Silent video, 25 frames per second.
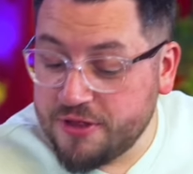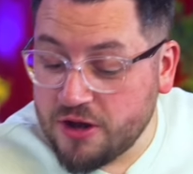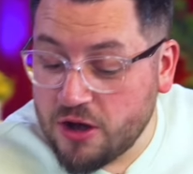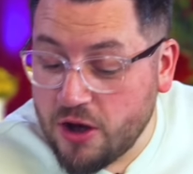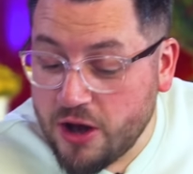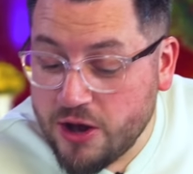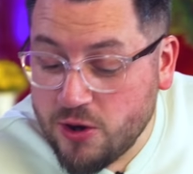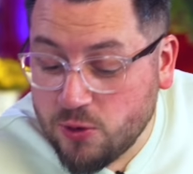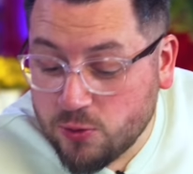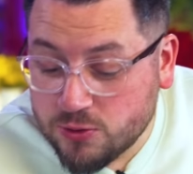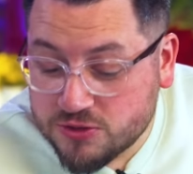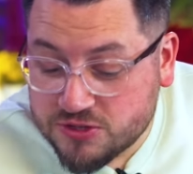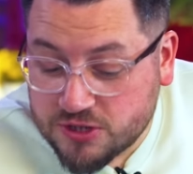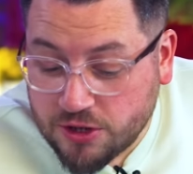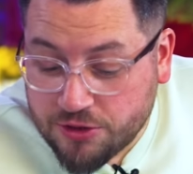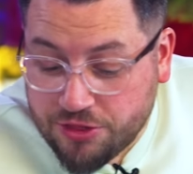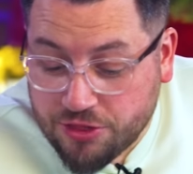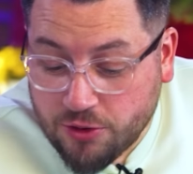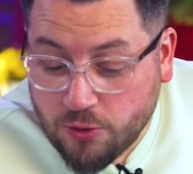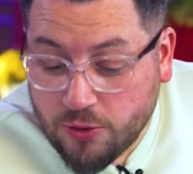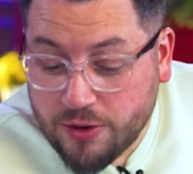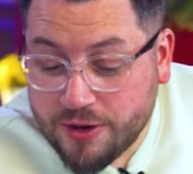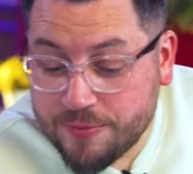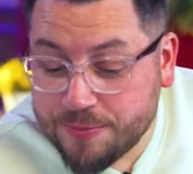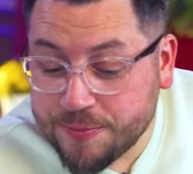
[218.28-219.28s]
then I also
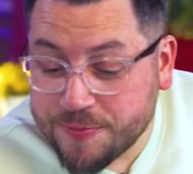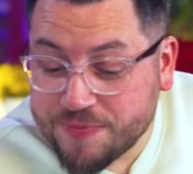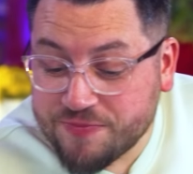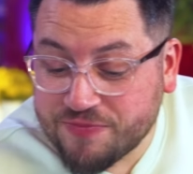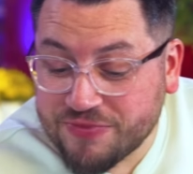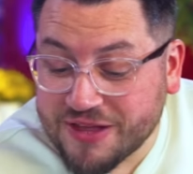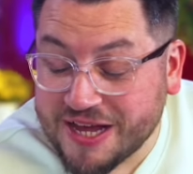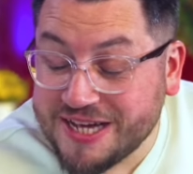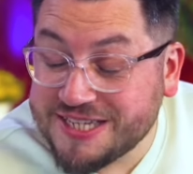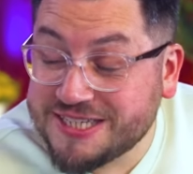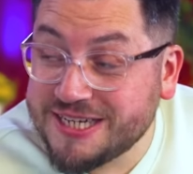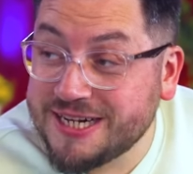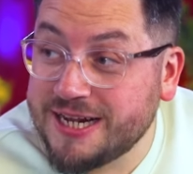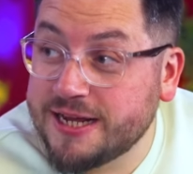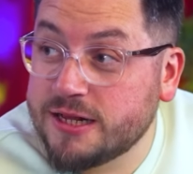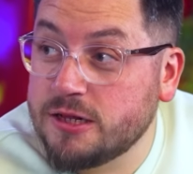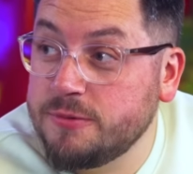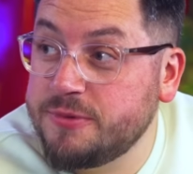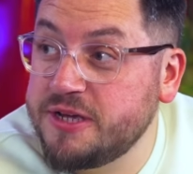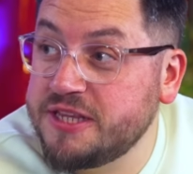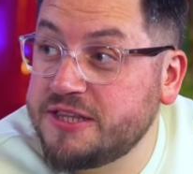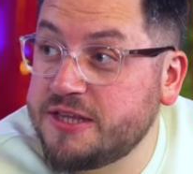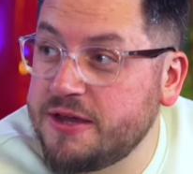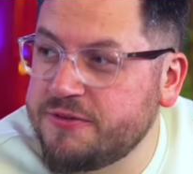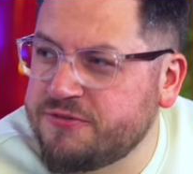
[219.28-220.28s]
thought it's a
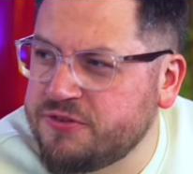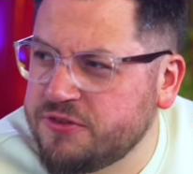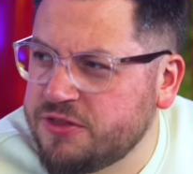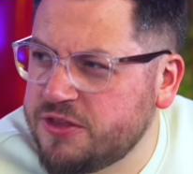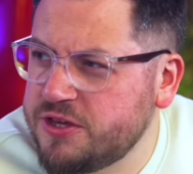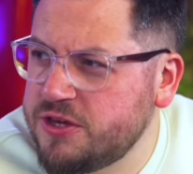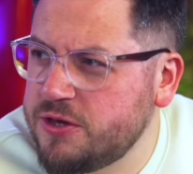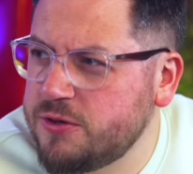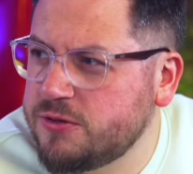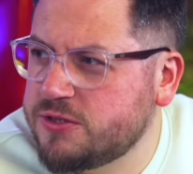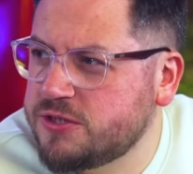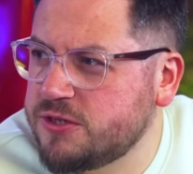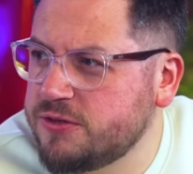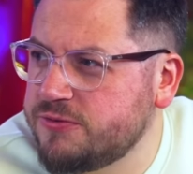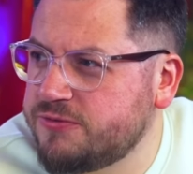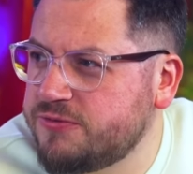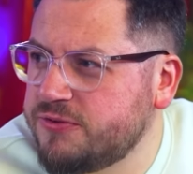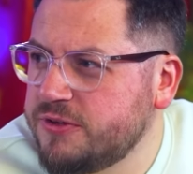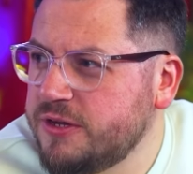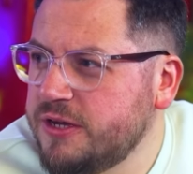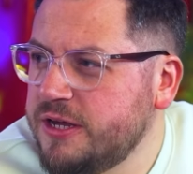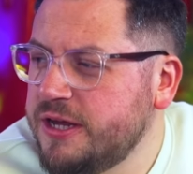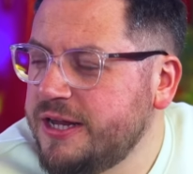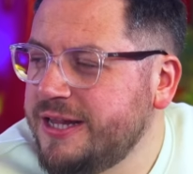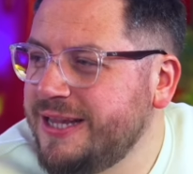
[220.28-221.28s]
little bit different. The use of
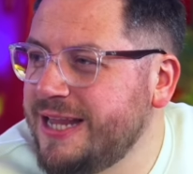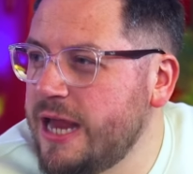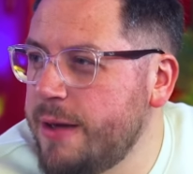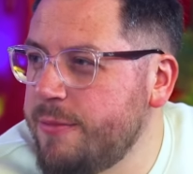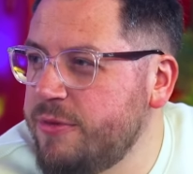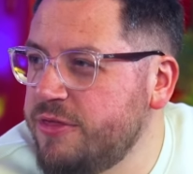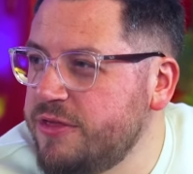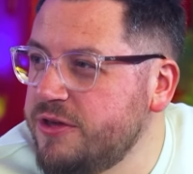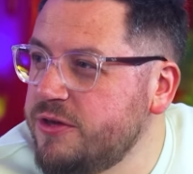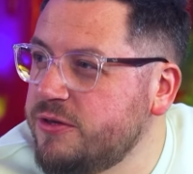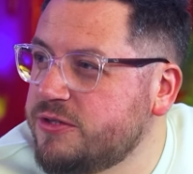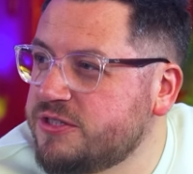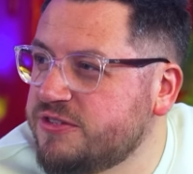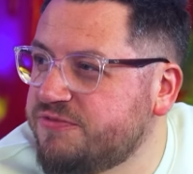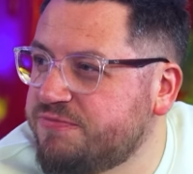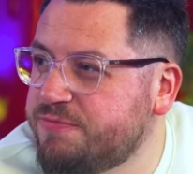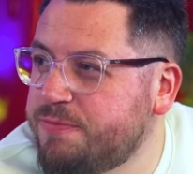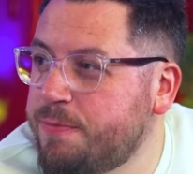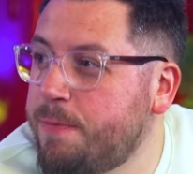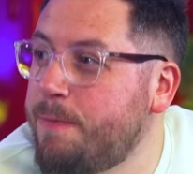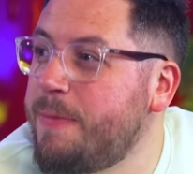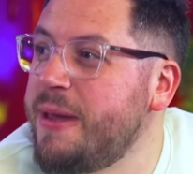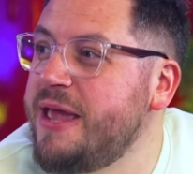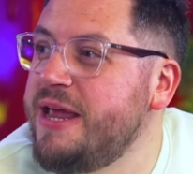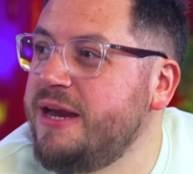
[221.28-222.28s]
lemon, the use of
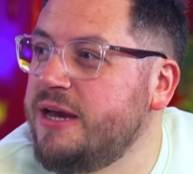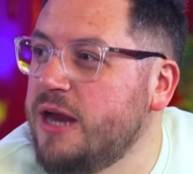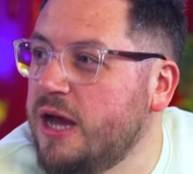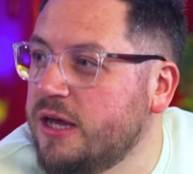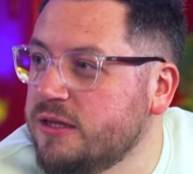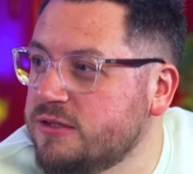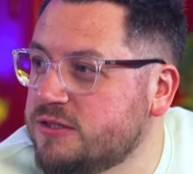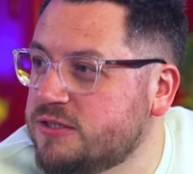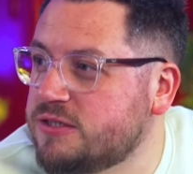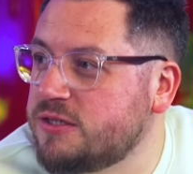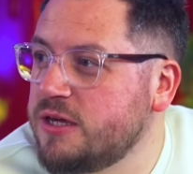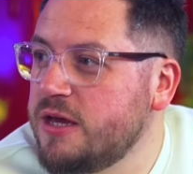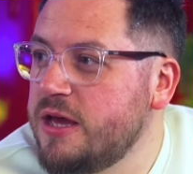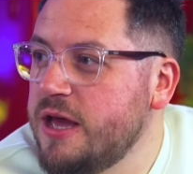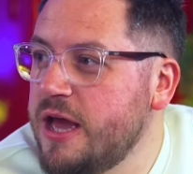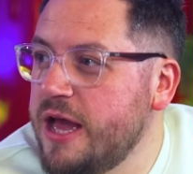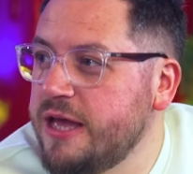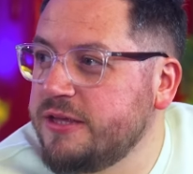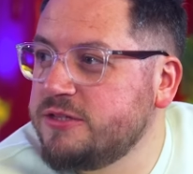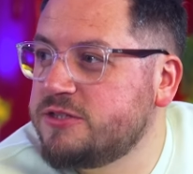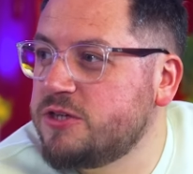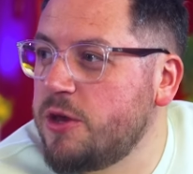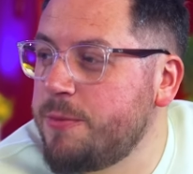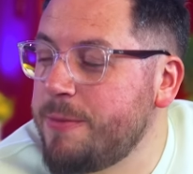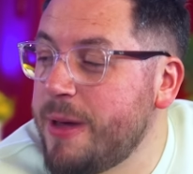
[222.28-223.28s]
peanuts,
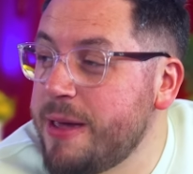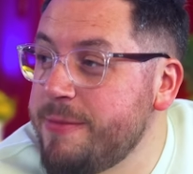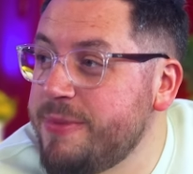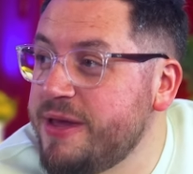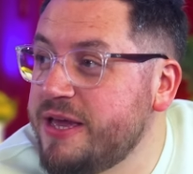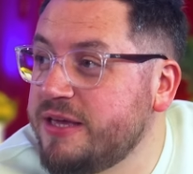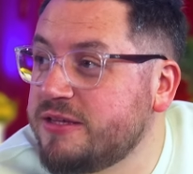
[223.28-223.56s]
and so maybe